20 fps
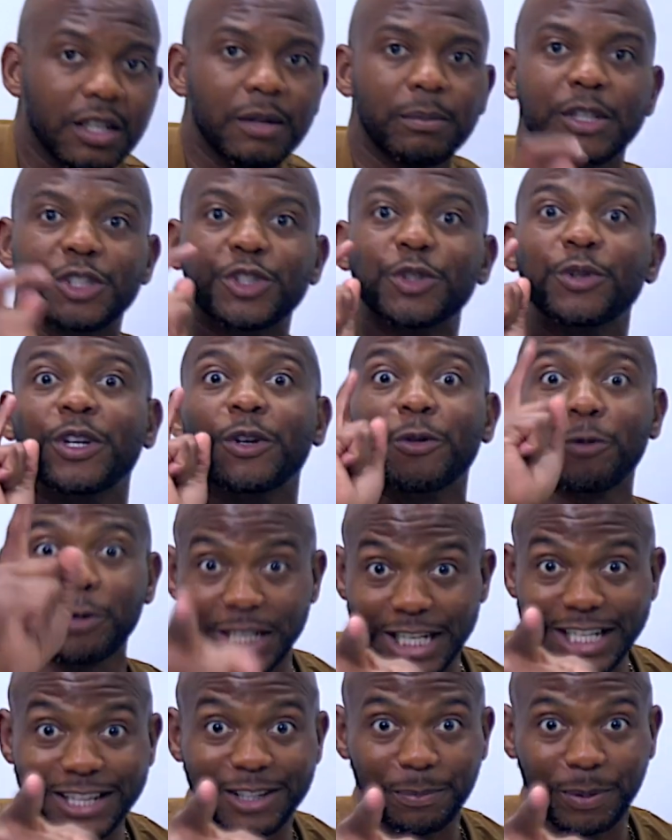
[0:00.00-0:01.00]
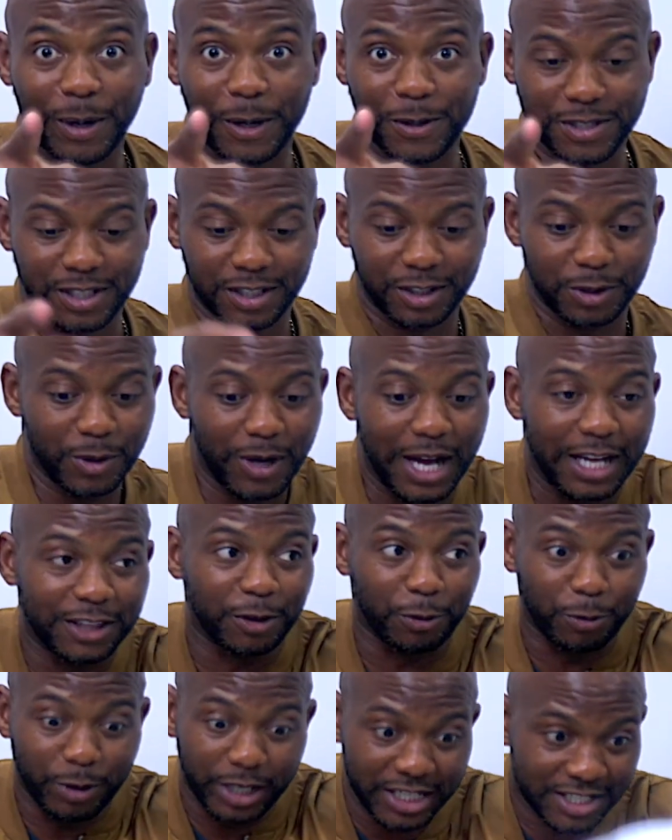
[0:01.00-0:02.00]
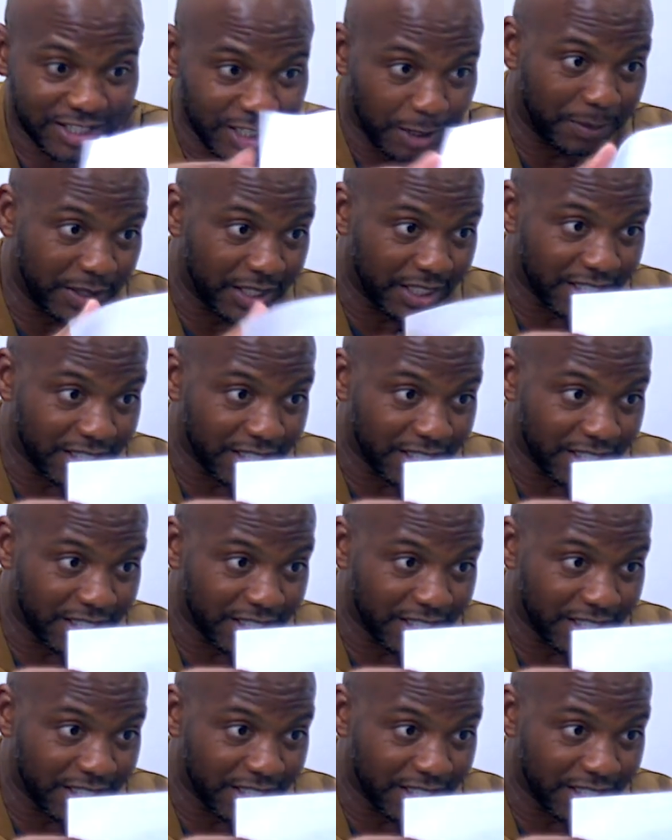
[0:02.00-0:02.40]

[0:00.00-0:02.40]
but you can read the person. You don't have to read something